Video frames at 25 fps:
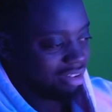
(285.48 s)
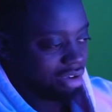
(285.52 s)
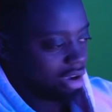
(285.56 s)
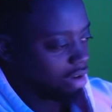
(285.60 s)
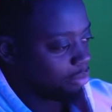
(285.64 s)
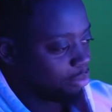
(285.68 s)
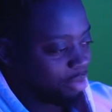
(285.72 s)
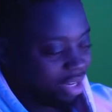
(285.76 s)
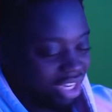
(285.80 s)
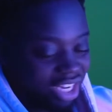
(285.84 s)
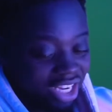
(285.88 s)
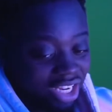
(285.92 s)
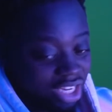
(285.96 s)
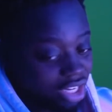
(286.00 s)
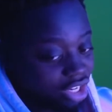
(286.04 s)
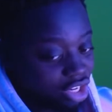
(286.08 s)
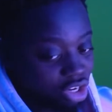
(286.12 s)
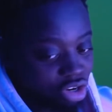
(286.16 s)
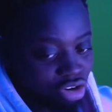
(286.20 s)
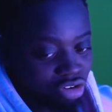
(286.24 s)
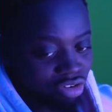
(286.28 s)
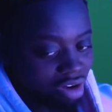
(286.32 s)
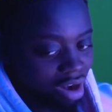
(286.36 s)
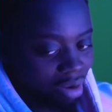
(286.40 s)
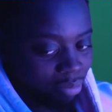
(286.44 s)
I've been eating
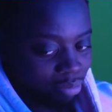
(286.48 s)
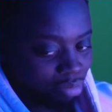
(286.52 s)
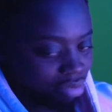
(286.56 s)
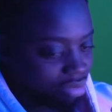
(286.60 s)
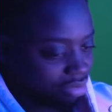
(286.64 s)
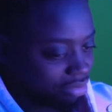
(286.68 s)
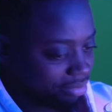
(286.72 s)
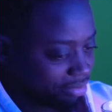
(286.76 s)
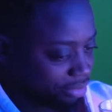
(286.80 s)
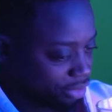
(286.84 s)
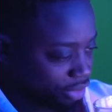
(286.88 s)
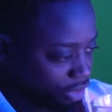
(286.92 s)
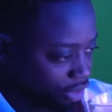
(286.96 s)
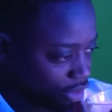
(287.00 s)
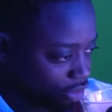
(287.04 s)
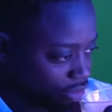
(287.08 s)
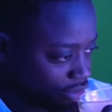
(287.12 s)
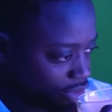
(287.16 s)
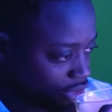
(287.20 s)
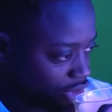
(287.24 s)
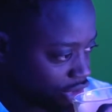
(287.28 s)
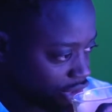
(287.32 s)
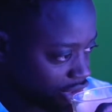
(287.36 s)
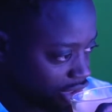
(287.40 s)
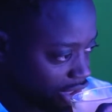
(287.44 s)
crap, you know,
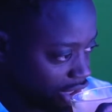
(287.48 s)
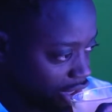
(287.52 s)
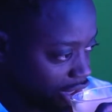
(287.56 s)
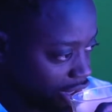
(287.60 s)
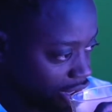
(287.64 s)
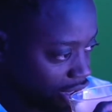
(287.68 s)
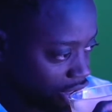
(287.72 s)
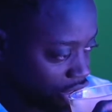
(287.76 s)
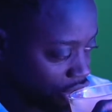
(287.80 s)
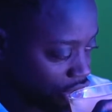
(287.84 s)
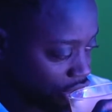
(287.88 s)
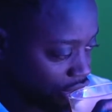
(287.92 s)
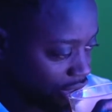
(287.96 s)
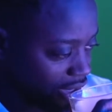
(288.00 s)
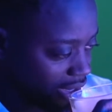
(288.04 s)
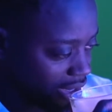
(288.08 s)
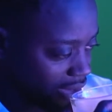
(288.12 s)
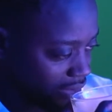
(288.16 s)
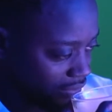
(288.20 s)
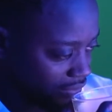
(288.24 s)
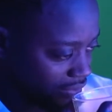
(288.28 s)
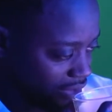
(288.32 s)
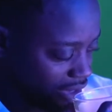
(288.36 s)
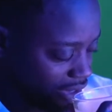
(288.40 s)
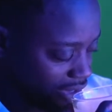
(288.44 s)
because I can't cook
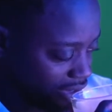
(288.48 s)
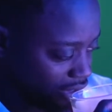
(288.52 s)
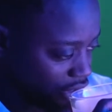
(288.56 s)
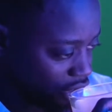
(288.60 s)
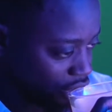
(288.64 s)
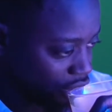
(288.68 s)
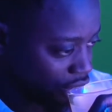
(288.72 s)
anything.